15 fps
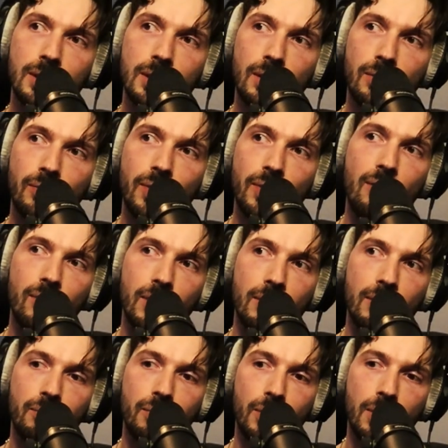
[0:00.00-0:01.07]
of
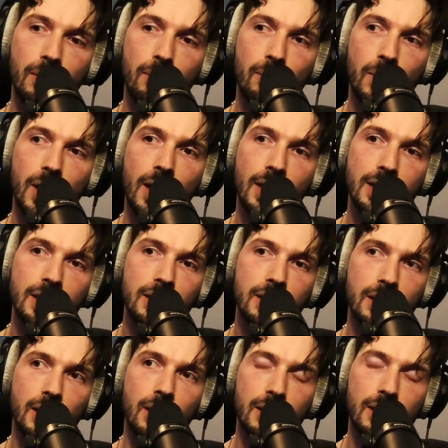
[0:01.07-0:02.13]
Devin from Icy
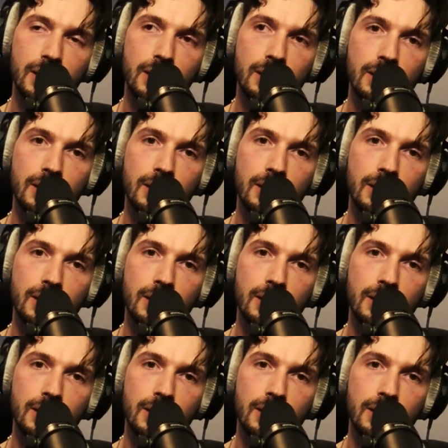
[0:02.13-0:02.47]
Stars,